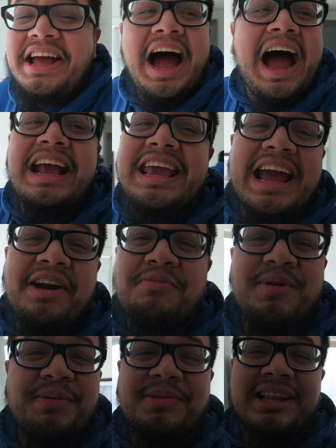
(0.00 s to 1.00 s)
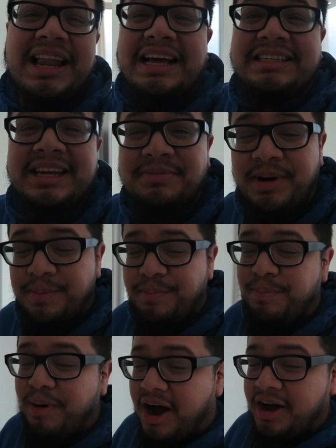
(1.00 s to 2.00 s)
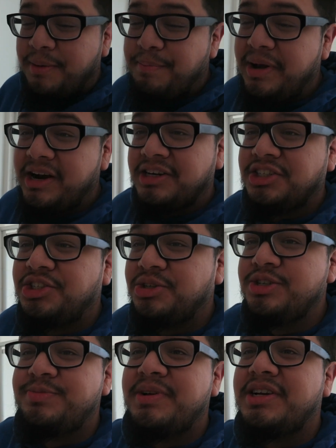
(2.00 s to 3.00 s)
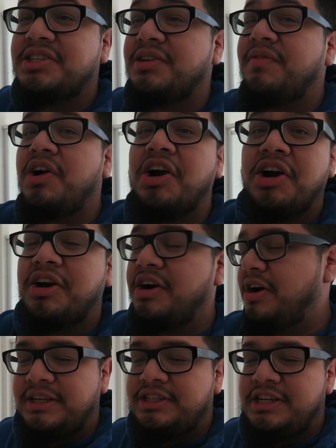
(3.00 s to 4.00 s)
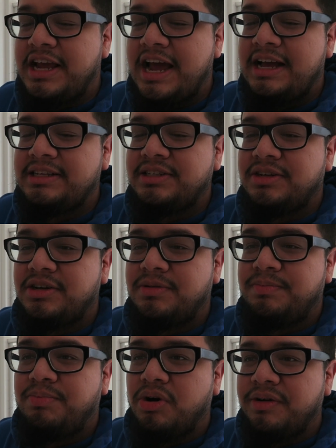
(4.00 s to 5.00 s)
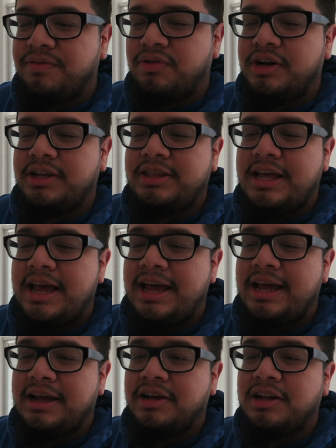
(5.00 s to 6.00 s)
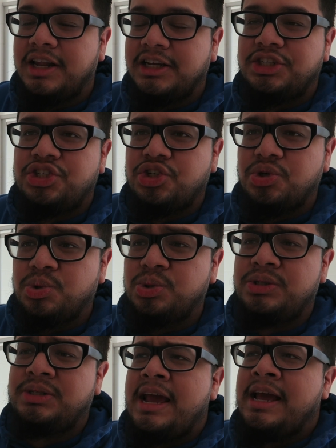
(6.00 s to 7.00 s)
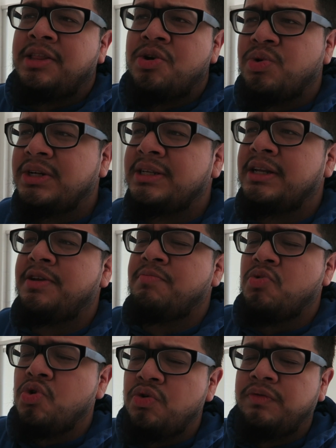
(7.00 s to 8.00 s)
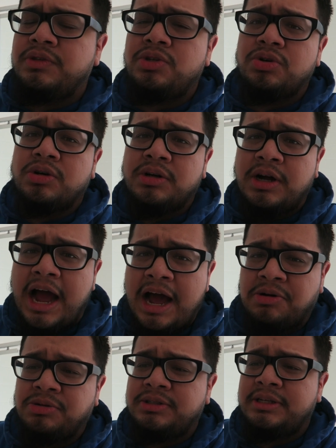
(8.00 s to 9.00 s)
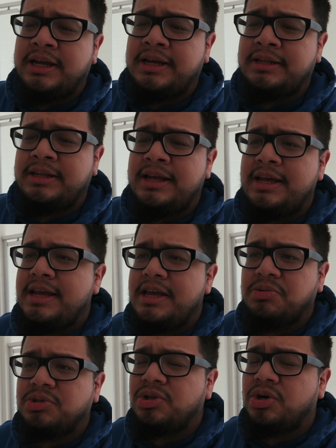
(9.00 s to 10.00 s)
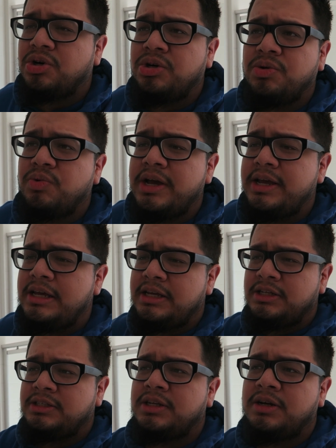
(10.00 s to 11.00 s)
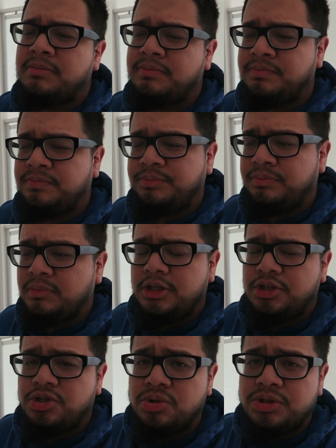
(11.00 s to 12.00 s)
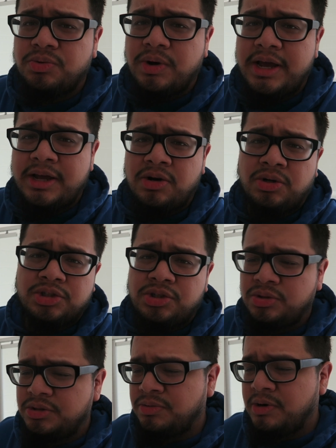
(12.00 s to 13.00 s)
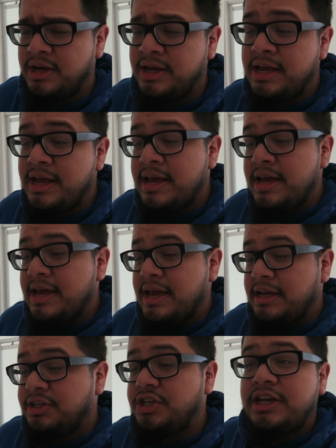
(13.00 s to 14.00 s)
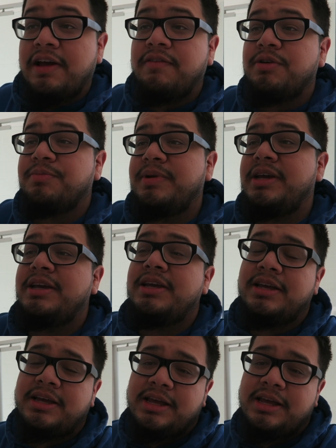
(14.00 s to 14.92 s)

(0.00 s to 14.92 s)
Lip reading: I can't remember the last time I bought a pair of shoes because of her. She has a boyfriend that collects shoes and they recently moved to a house and he was throwing away his old shoes away. And she gave them to me.